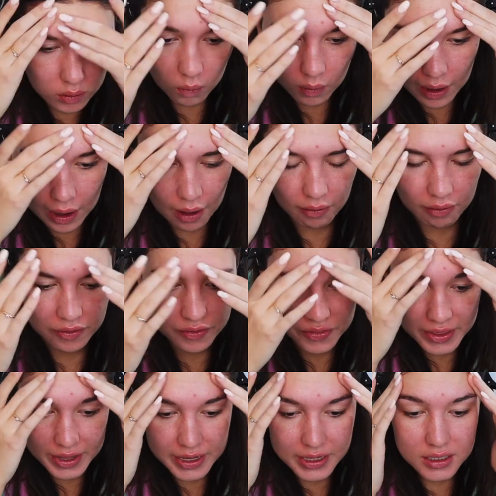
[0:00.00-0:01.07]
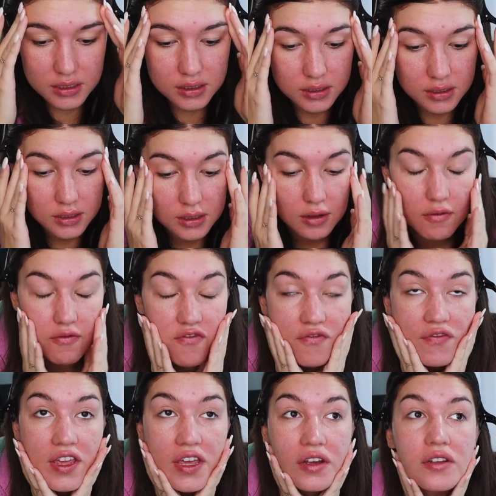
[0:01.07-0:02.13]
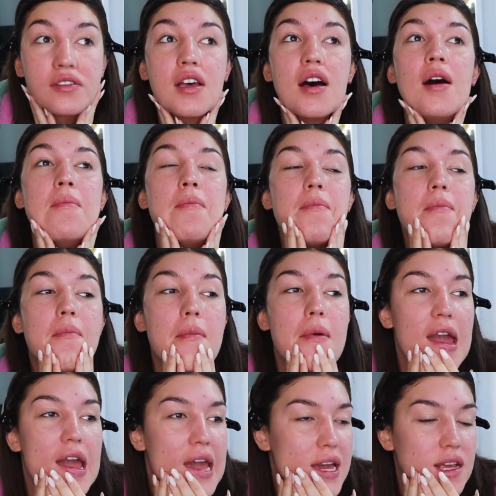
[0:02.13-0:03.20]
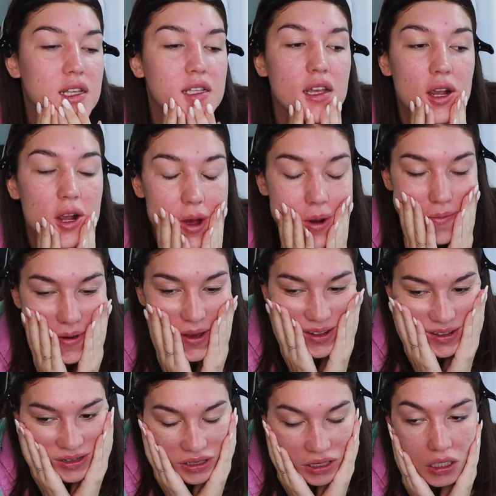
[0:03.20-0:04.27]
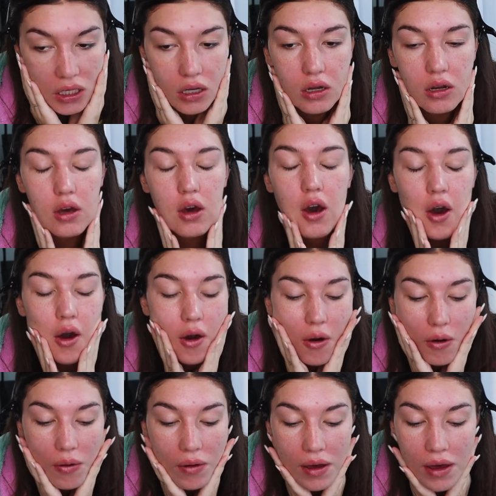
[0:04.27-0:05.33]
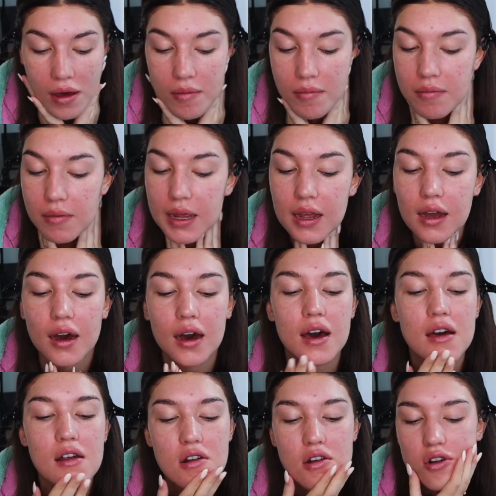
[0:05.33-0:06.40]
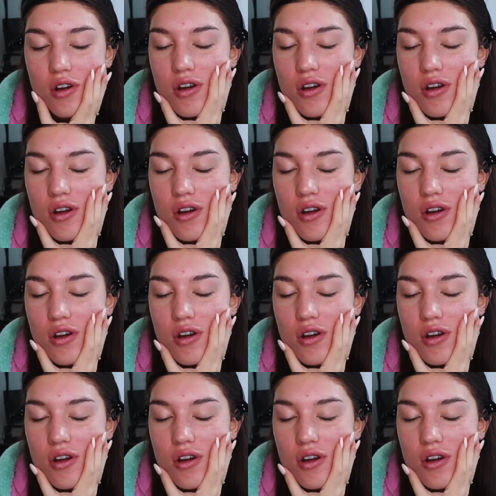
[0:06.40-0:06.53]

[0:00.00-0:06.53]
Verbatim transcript: Wow, this feels amazing on my skin. Oh my gosh.